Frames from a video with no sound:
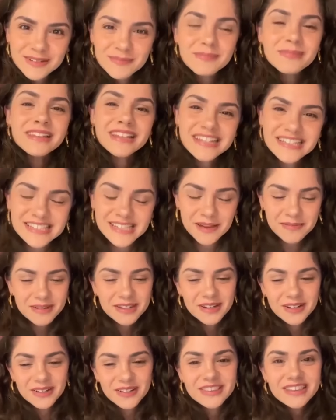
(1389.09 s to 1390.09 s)
Please let me
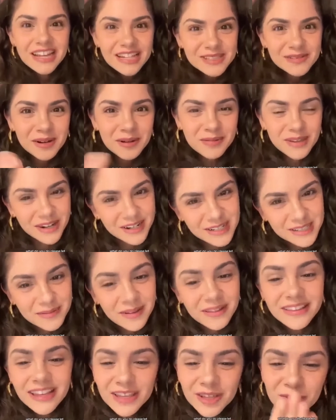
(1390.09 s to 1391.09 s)
know. That's what I'm curious
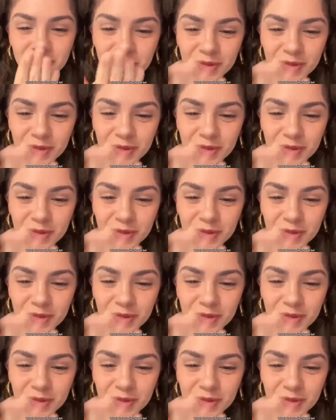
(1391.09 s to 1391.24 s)
about. Thank you.